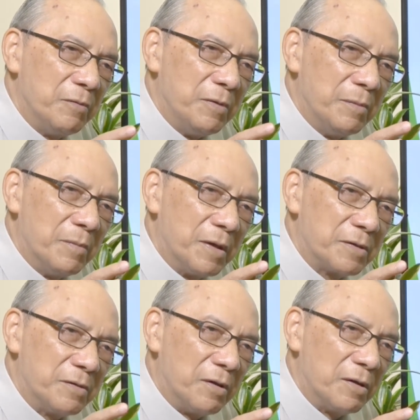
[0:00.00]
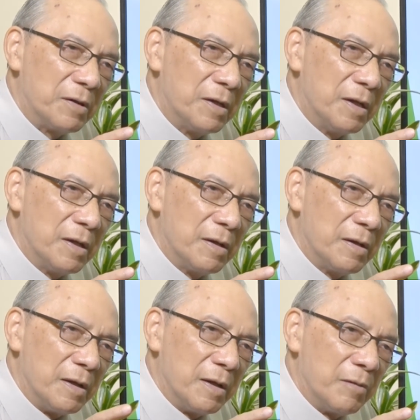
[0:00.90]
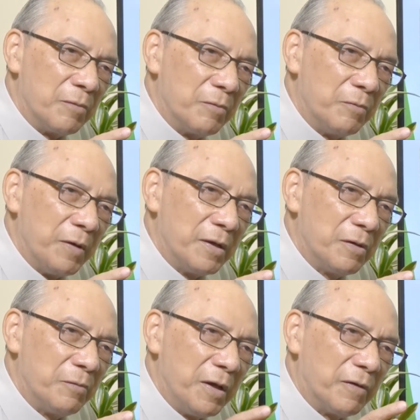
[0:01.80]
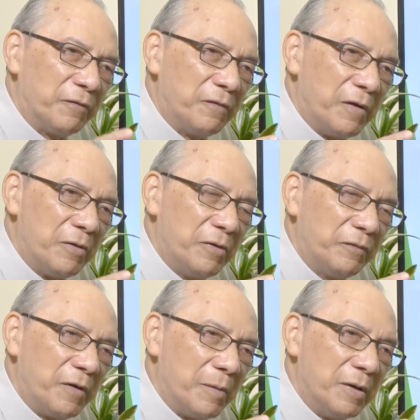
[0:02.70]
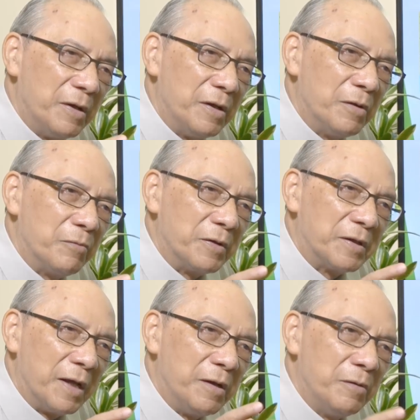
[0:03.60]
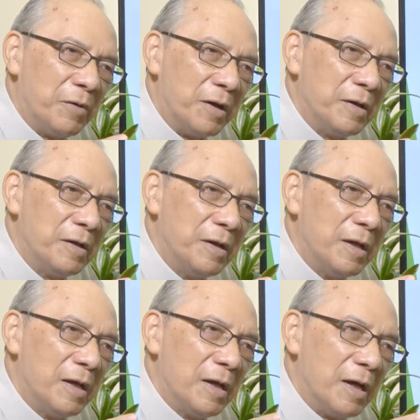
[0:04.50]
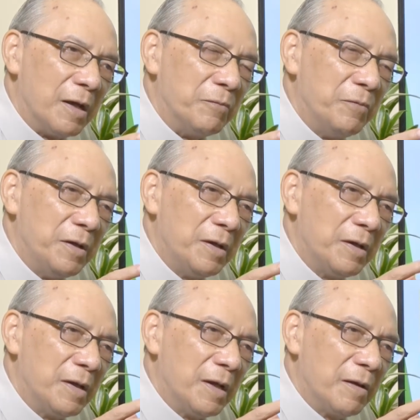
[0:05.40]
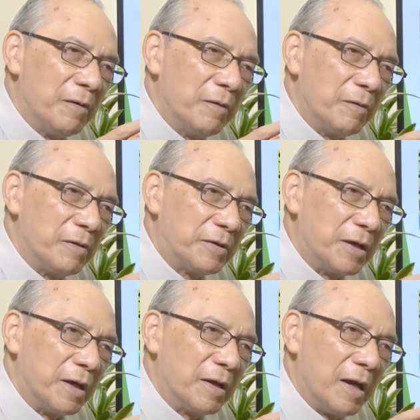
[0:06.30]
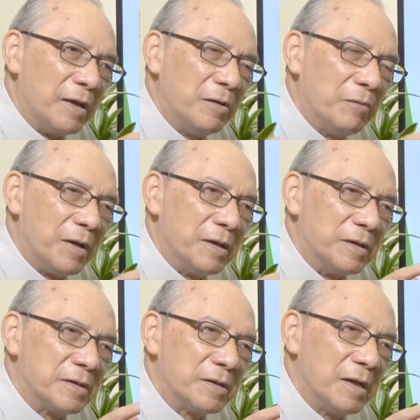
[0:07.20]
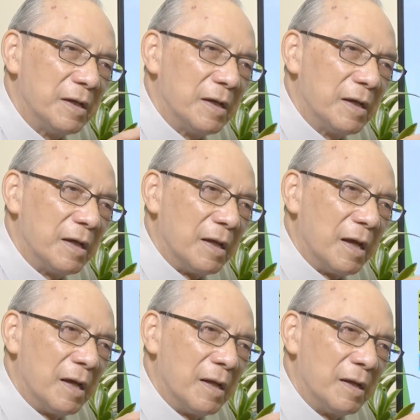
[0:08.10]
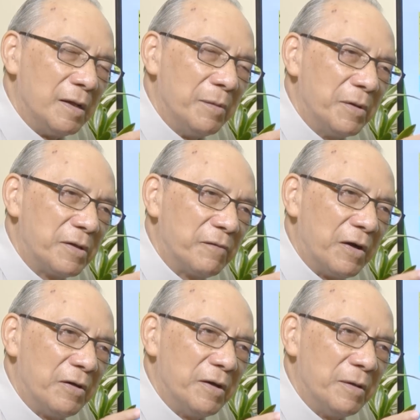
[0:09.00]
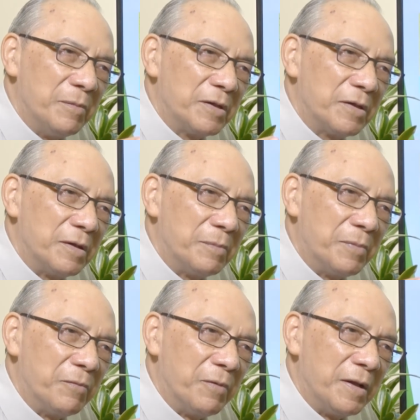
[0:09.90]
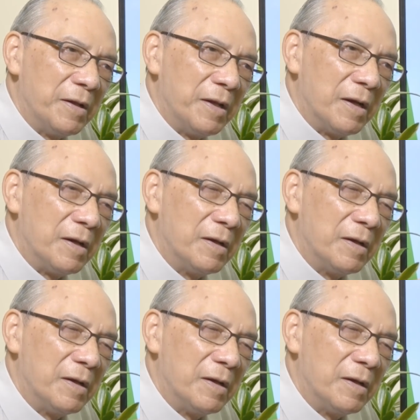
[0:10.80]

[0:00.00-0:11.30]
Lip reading: We must not, whether we are very familiar with anyone and we think anyone is very limited, but when they